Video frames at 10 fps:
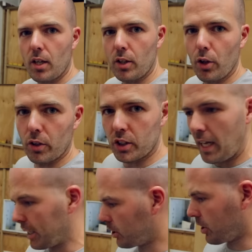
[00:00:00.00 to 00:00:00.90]
you know, there's an
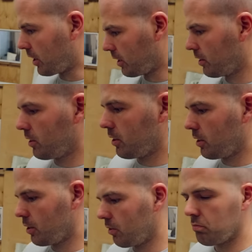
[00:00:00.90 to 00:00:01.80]
extra,
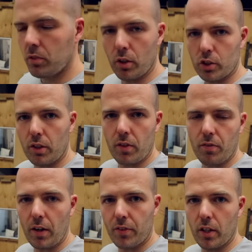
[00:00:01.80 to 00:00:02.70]
you know,
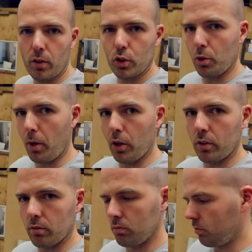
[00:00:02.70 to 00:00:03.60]
75 kilos, so about
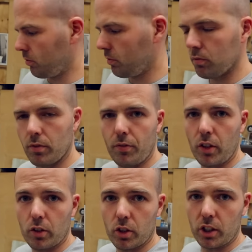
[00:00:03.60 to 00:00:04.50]
150,
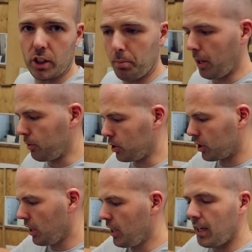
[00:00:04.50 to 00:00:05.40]
160
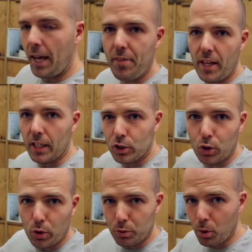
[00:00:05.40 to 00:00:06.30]
pounds in there.
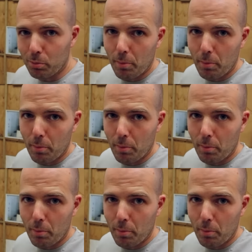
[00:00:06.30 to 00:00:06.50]
So there's more